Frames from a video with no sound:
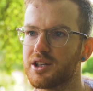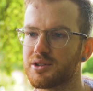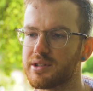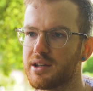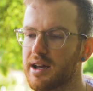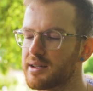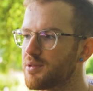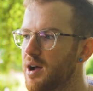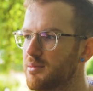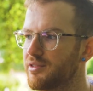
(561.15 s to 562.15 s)
So it was a nice
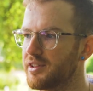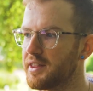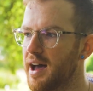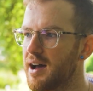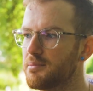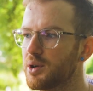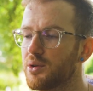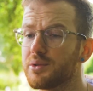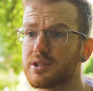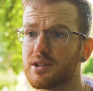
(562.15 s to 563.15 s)
primer for that. But
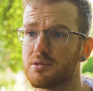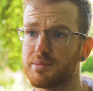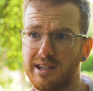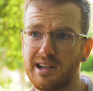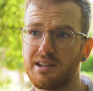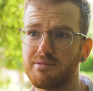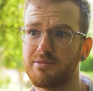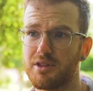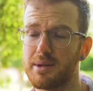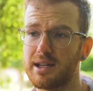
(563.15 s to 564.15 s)
also, particularly
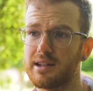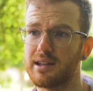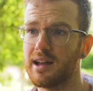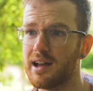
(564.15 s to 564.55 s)
for me,